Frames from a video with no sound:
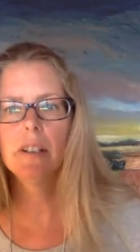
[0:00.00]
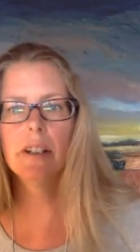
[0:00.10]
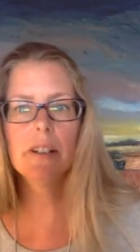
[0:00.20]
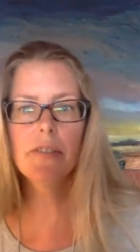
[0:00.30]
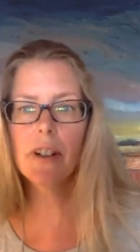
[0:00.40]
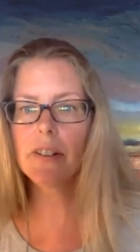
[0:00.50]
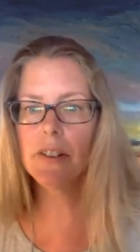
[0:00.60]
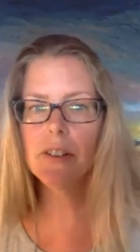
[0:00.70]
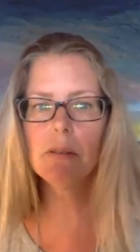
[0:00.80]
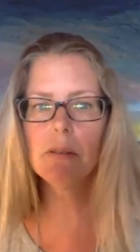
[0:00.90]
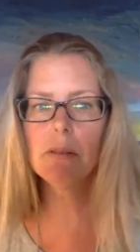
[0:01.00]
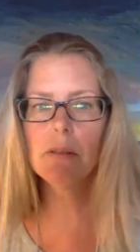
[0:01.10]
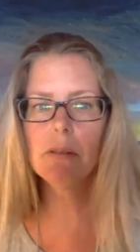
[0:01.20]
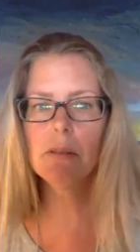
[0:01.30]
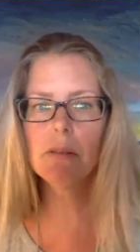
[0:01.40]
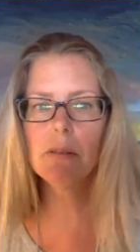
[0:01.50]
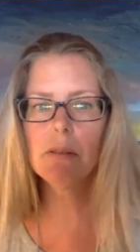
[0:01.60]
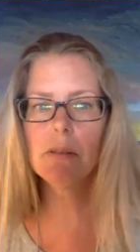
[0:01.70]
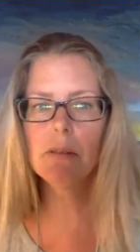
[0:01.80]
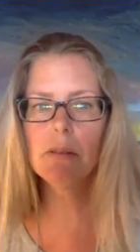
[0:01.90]
And in fact, that's a really
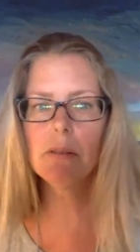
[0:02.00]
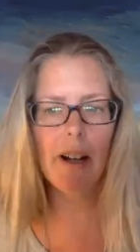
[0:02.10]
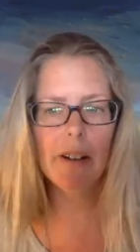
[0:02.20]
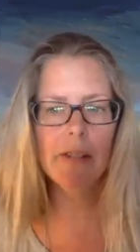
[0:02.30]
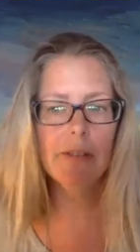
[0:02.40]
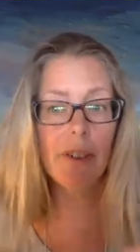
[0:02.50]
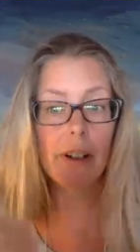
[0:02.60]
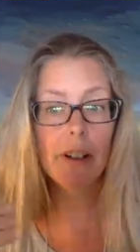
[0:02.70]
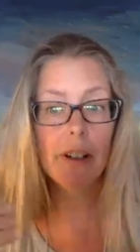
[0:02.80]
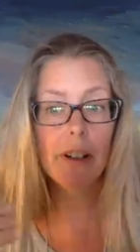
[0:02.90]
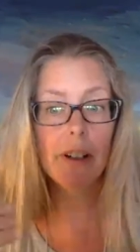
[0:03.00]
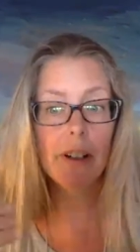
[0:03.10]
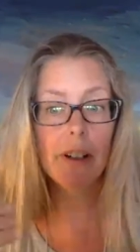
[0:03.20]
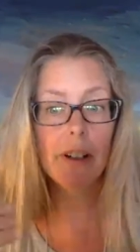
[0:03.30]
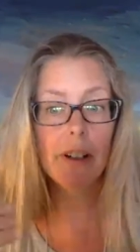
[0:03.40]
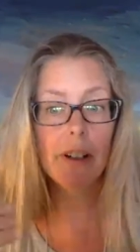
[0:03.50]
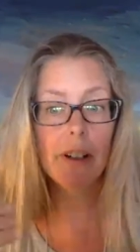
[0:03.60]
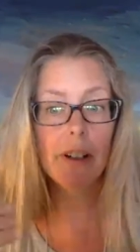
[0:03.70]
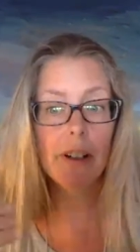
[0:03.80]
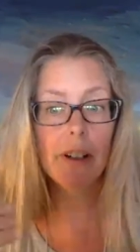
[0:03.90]
important way of how you find
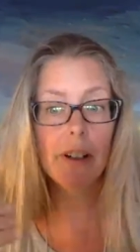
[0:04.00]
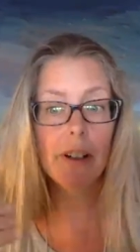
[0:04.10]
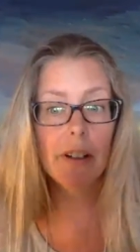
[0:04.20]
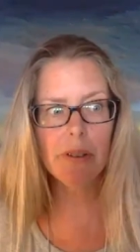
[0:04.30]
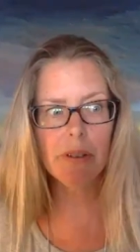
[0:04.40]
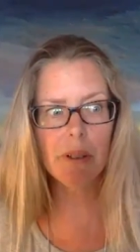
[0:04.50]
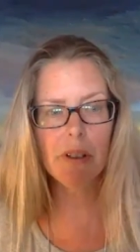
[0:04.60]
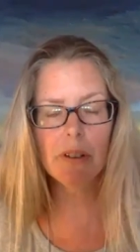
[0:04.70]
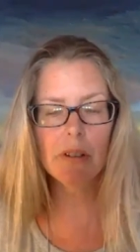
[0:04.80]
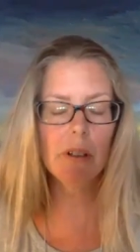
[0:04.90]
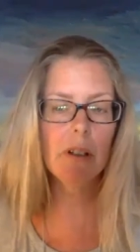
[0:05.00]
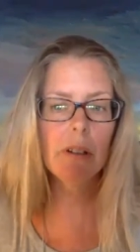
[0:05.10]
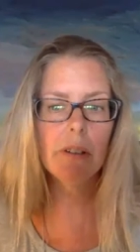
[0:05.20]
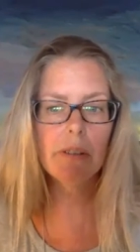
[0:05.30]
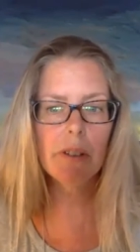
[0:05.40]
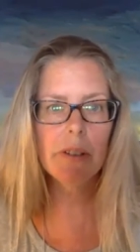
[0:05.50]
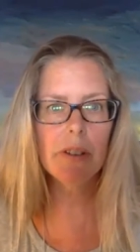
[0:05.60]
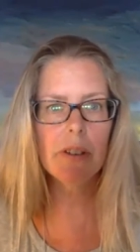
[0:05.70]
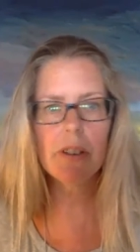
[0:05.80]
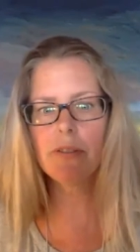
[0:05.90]
more sources when you're doing your own
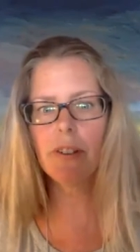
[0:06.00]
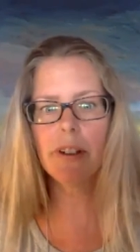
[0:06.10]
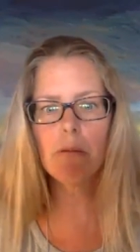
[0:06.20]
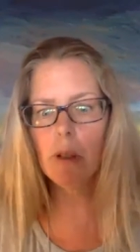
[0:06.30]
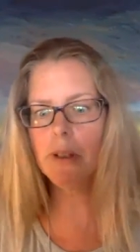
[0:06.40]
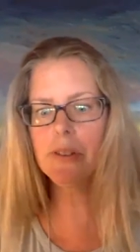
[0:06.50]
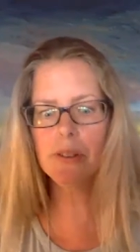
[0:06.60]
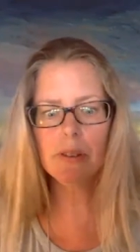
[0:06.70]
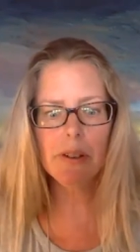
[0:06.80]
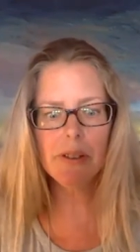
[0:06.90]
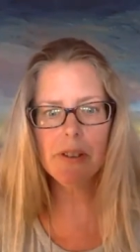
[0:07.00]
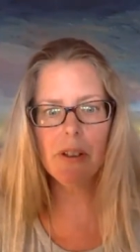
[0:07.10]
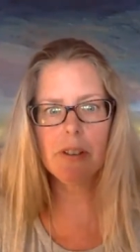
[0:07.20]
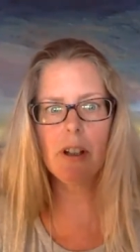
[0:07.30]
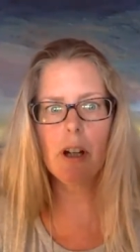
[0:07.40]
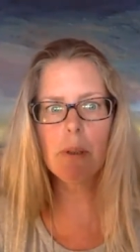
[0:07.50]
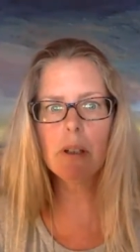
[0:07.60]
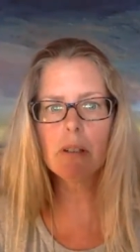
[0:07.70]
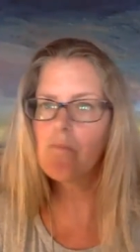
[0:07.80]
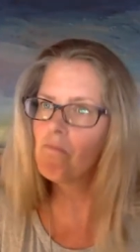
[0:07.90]
research. You find one source that's on
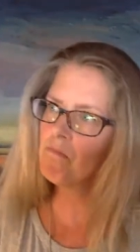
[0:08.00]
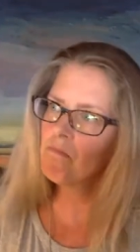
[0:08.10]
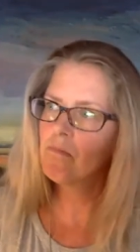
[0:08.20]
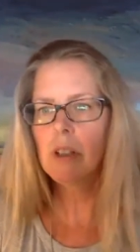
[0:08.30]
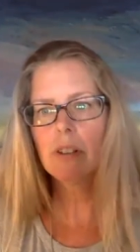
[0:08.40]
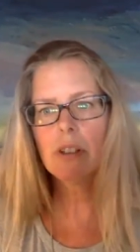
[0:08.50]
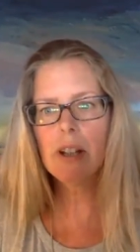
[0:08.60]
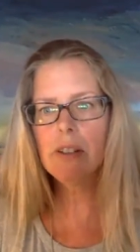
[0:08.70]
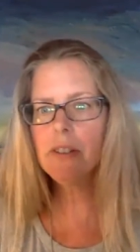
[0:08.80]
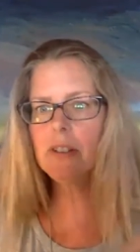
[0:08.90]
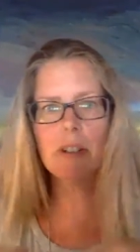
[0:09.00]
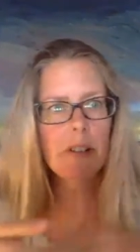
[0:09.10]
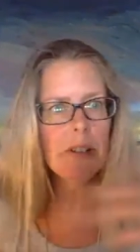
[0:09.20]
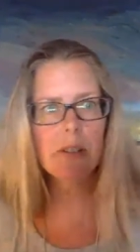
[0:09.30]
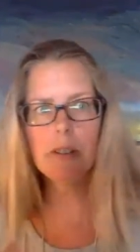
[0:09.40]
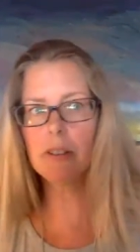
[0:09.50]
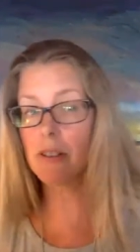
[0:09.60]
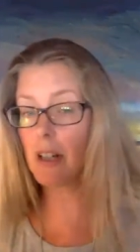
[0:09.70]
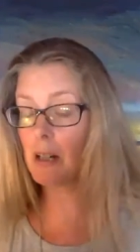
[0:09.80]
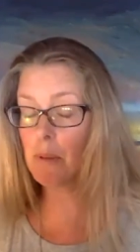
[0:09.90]
topic. Chances are the sources
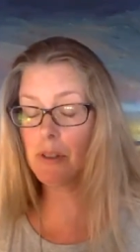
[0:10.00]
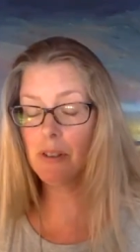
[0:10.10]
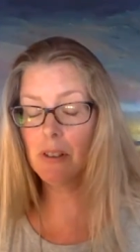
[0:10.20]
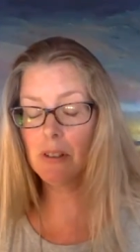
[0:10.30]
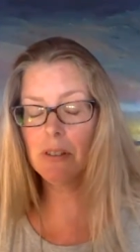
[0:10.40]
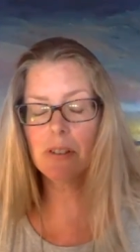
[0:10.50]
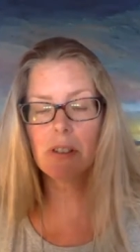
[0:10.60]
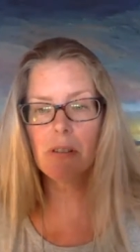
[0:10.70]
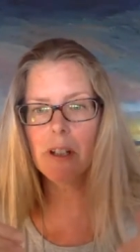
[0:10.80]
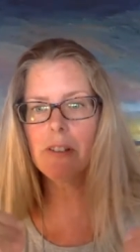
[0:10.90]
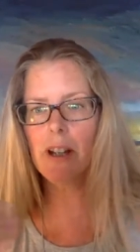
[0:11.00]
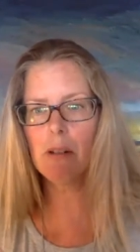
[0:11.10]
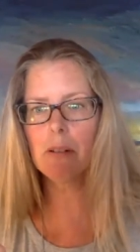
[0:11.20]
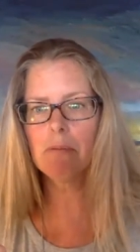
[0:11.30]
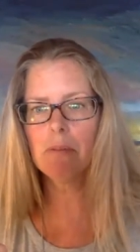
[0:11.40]
that person used to write that